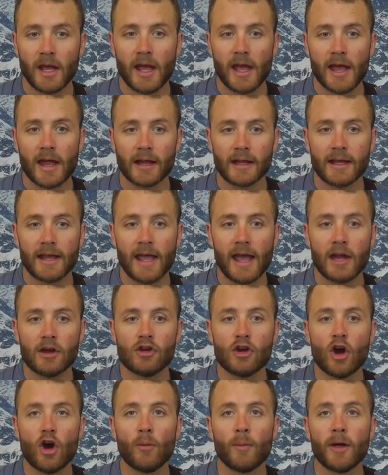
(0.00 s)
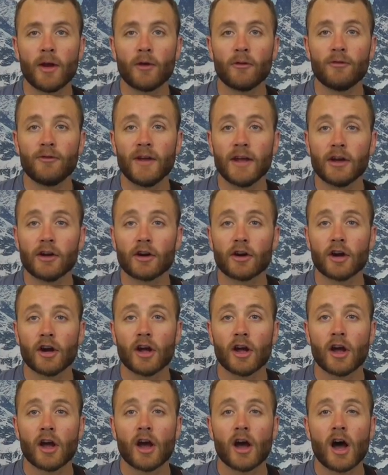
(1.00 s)
And again, no middle finger
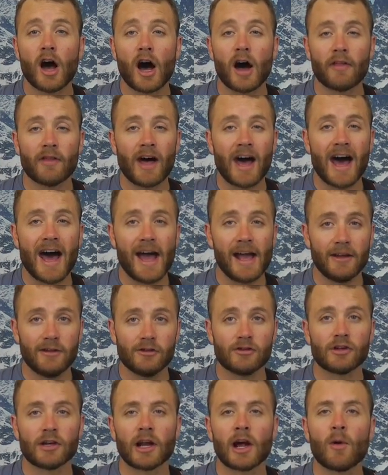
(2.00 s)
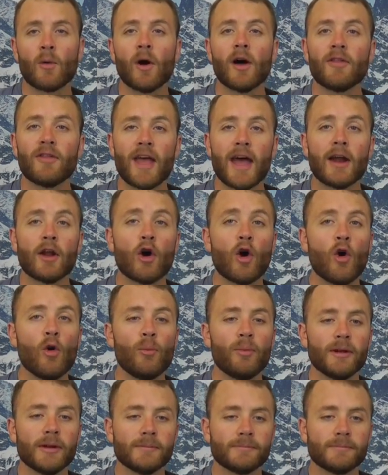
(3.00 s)
on the high string, I want that open.